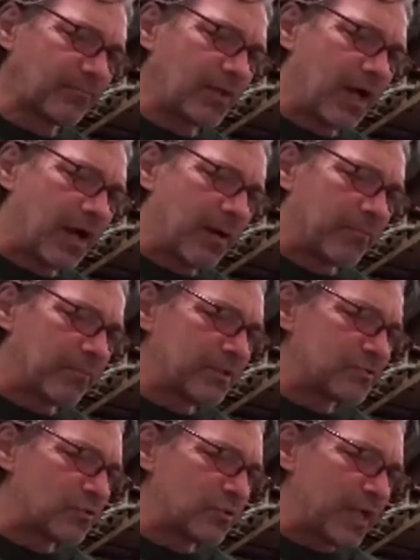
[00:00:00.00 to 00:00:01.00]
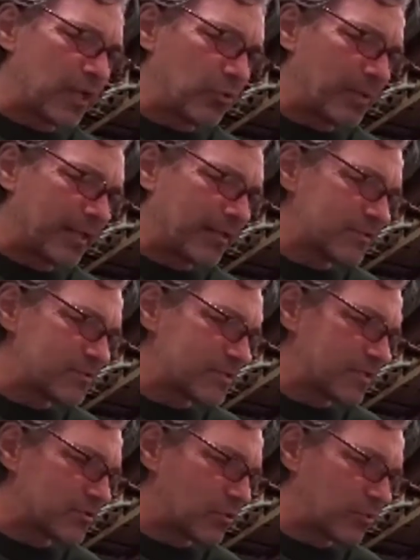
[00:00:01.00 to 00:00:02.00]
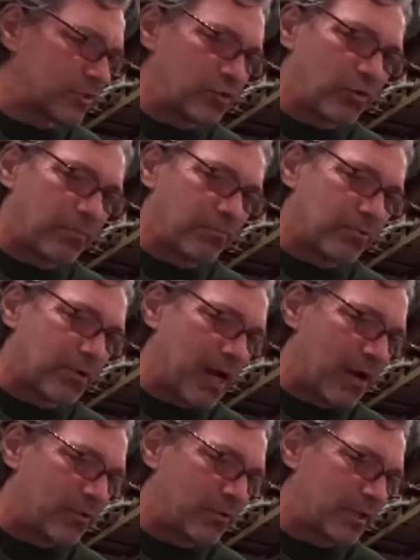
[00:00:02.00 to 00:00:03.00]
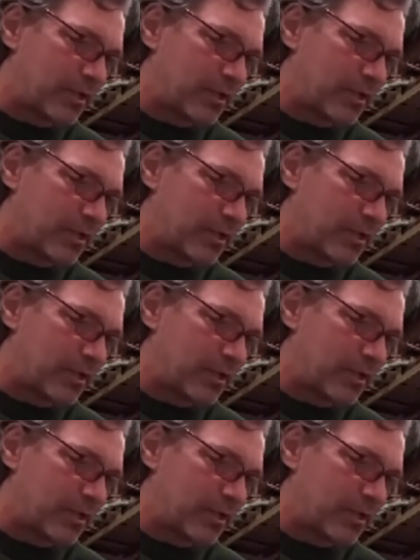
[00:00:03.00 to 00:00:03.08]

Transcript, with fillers: Um, let's do yellow petals, and so we'll do a brown